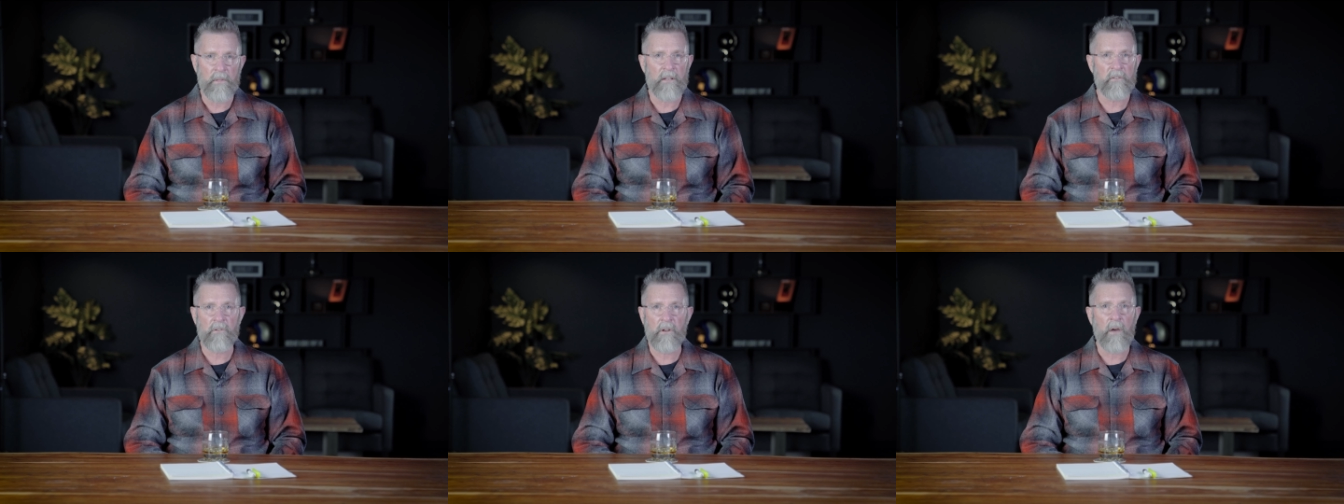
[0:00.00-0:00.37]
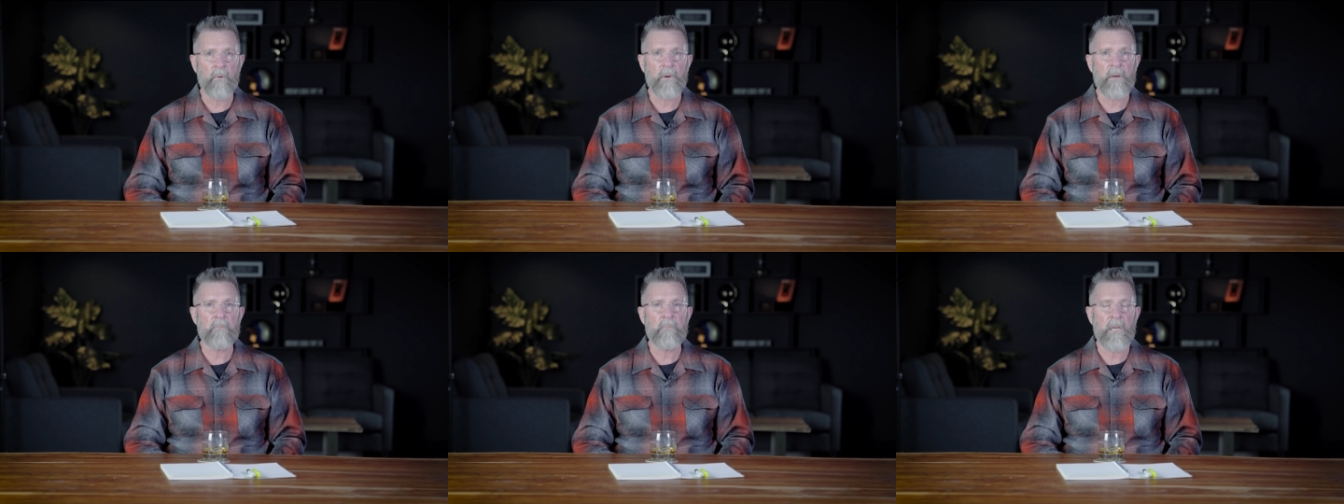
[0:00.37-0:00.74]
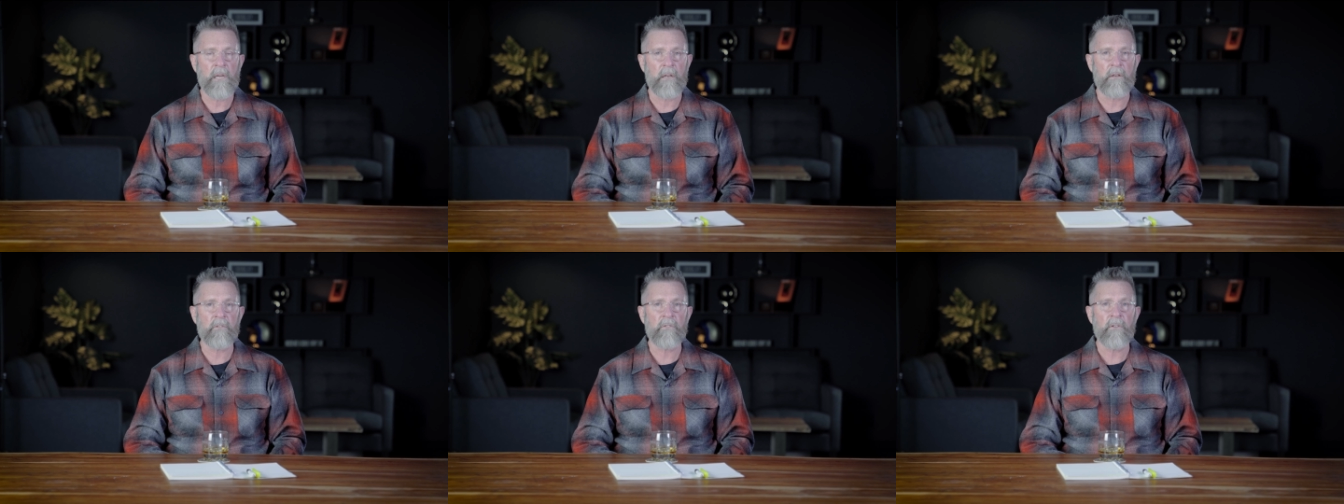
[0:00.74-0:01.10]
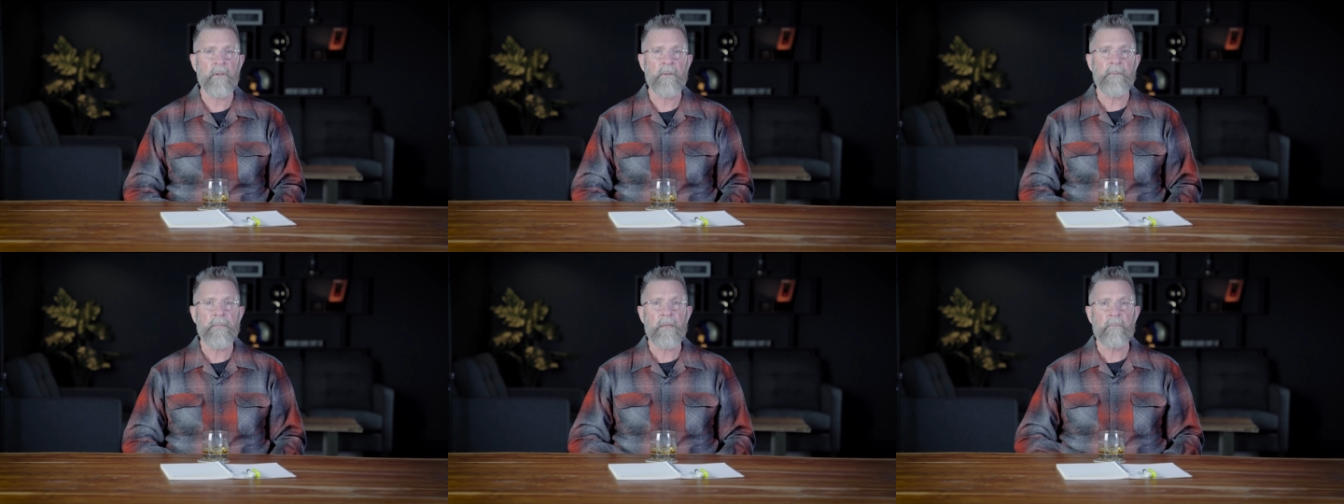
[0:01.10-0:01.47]
That's not what it means
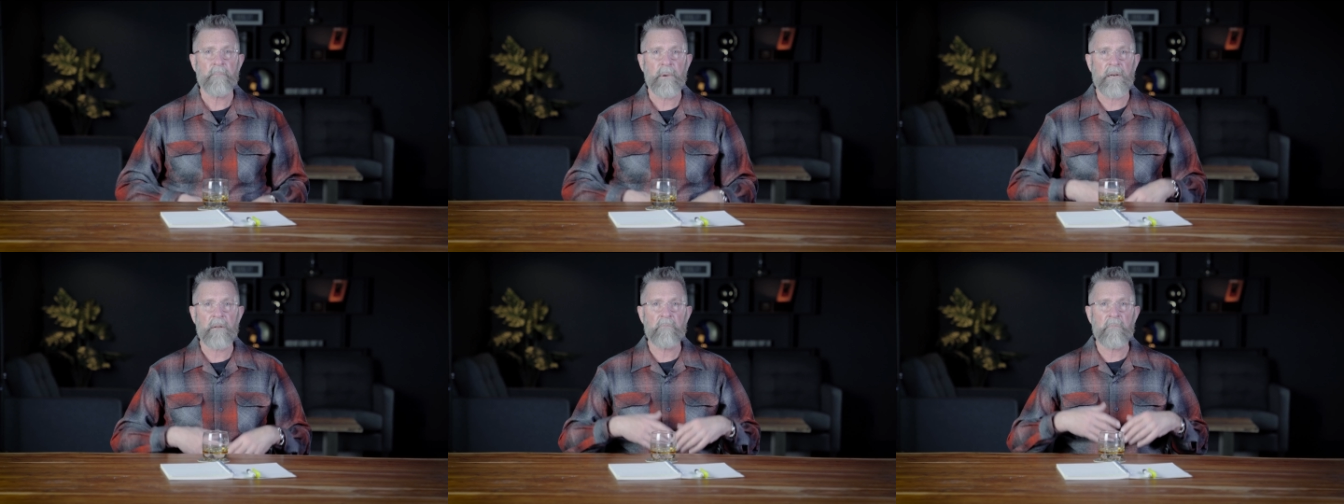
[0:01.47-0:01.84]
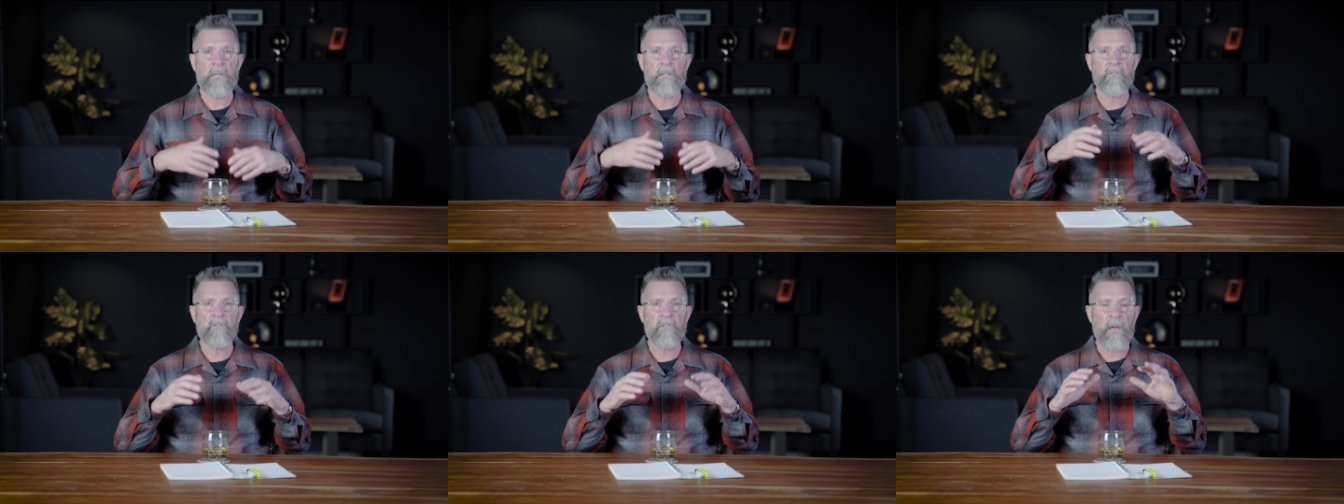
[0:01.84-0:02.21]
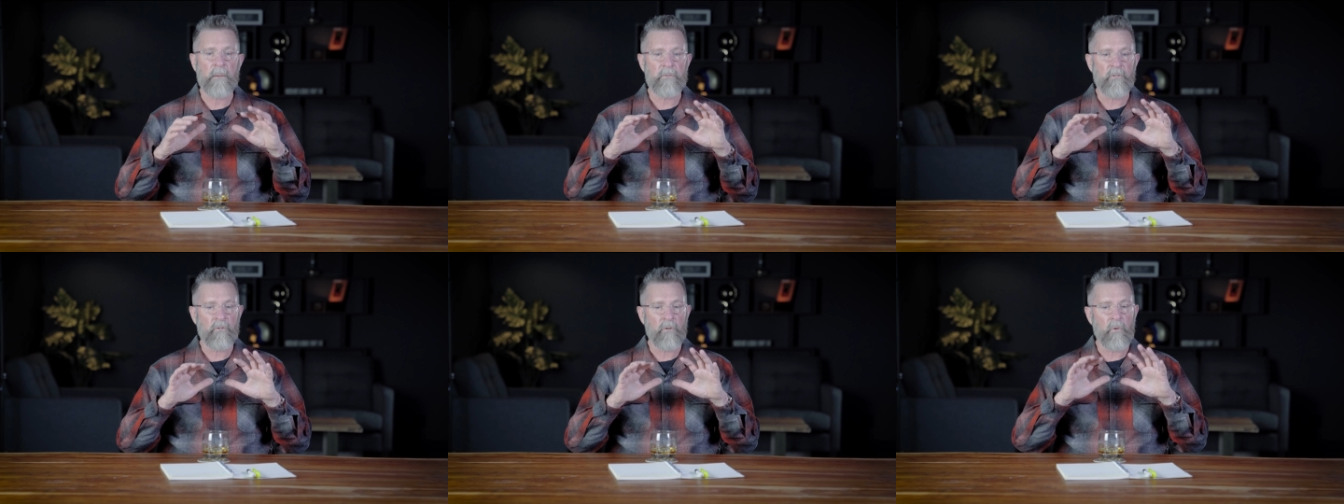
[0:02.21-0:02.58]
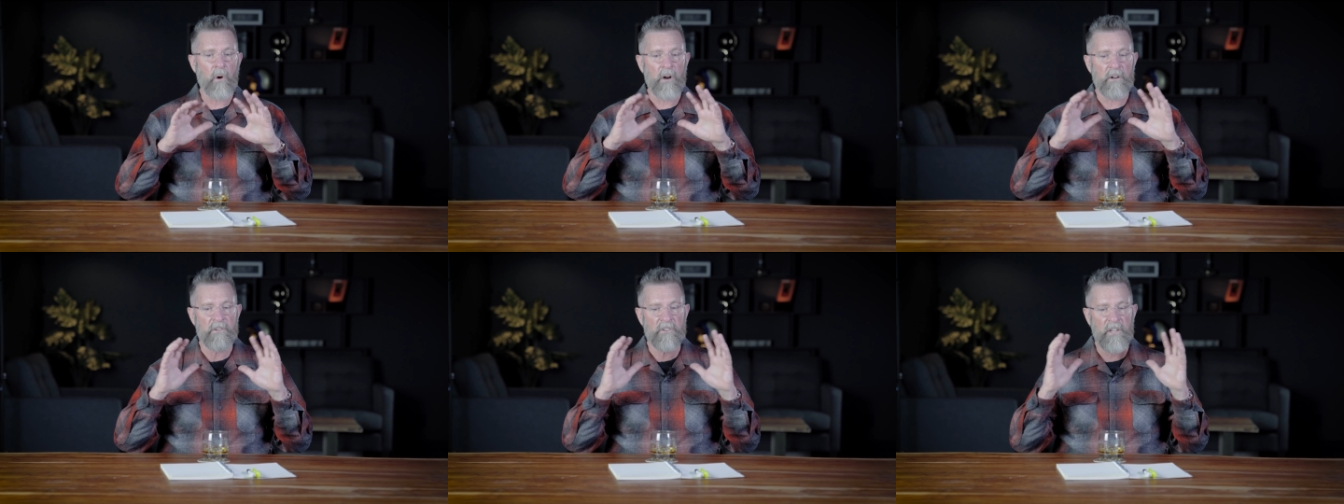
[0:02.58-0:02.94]
but it means that through
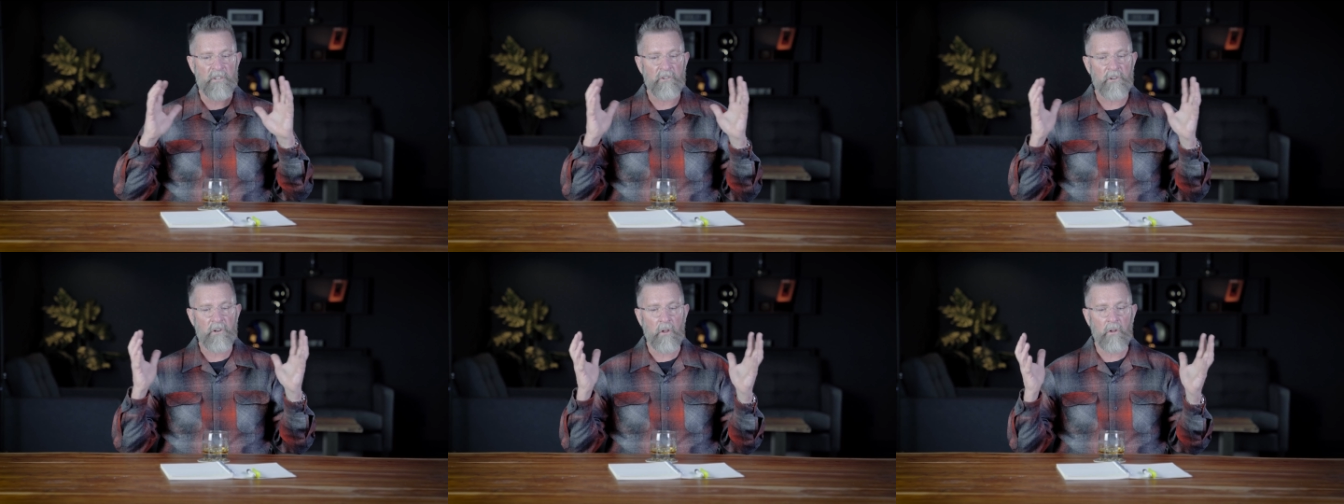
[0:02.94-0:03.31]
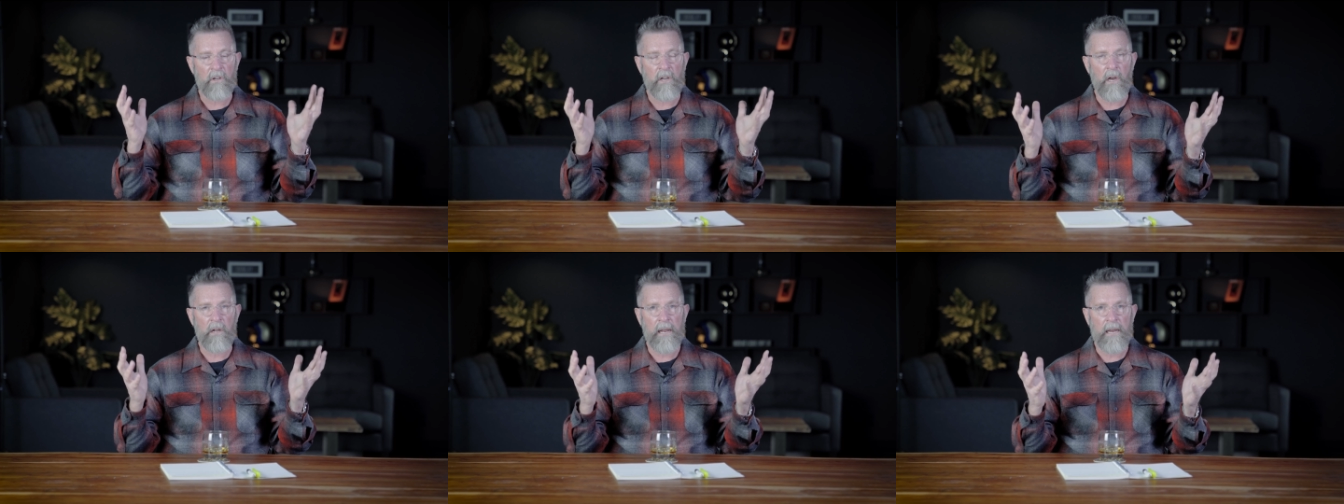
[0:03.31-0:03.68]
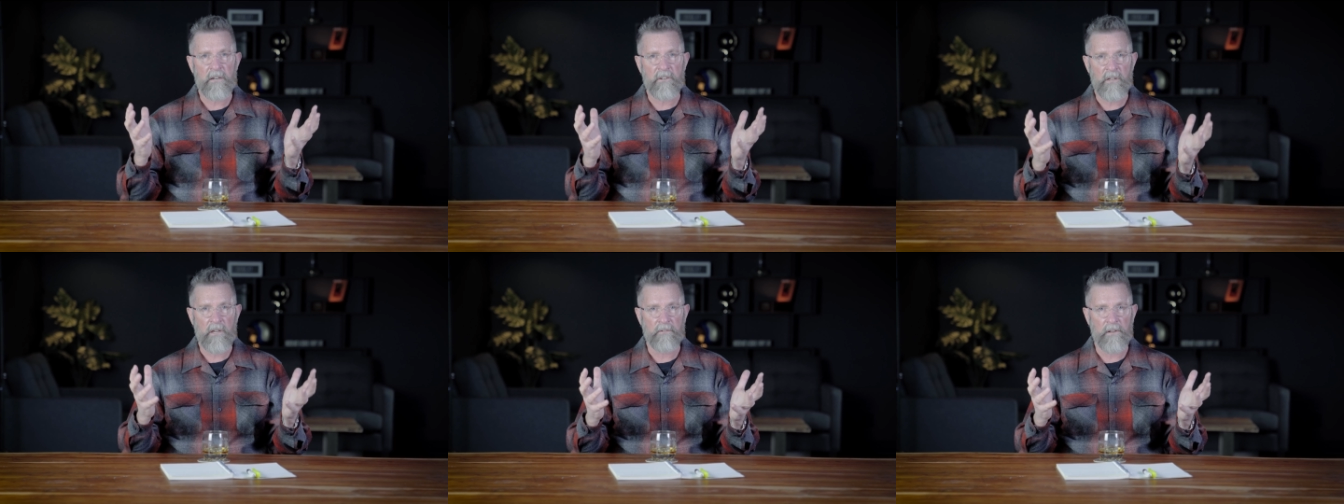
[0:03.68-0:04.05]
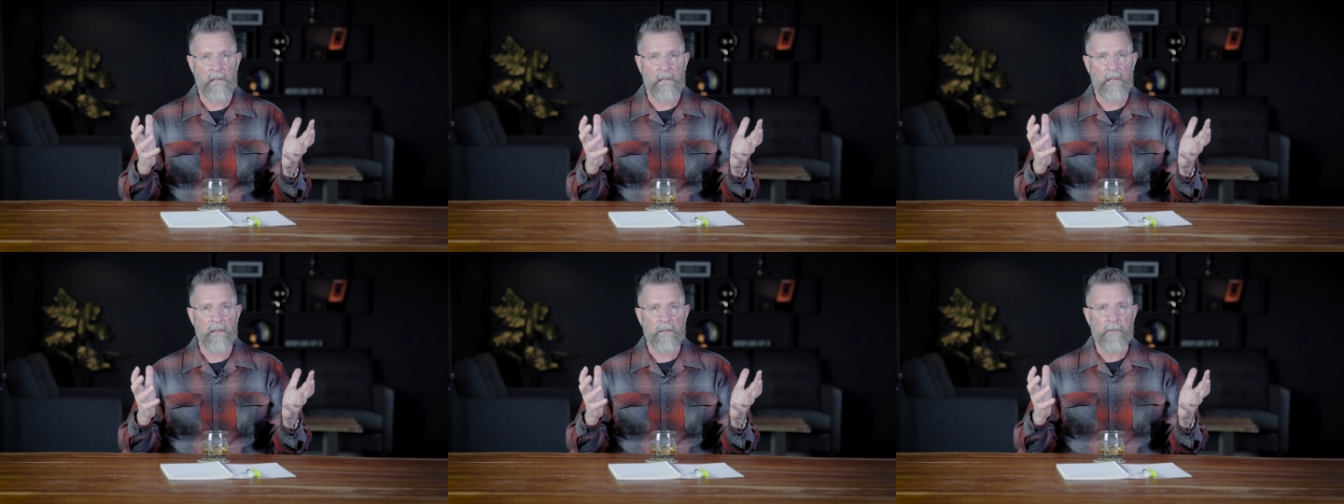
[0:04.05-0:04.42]
our digital
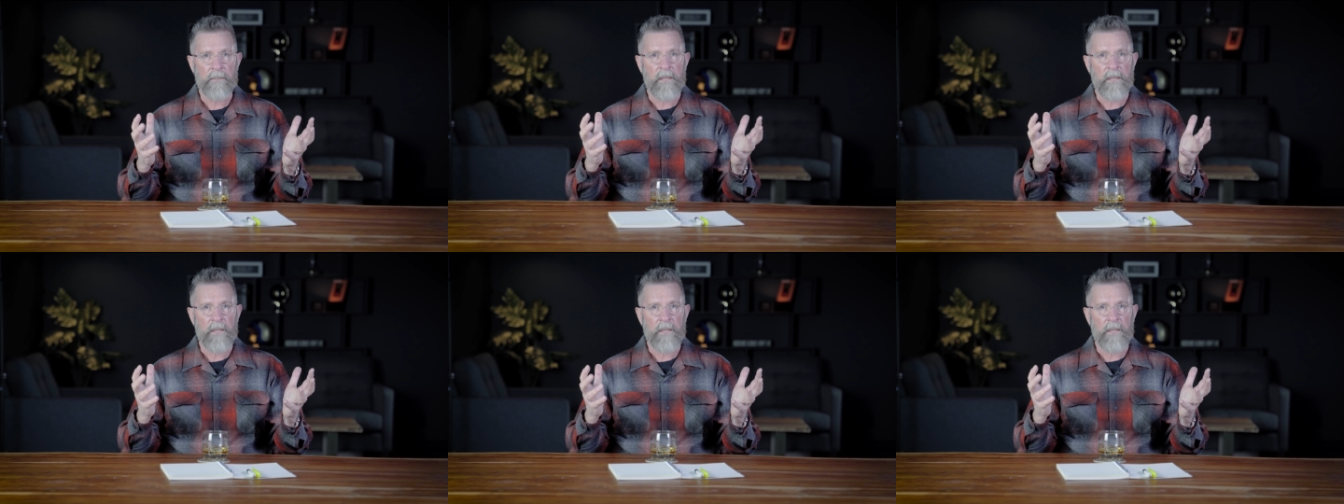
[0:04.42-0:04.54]
connectivity,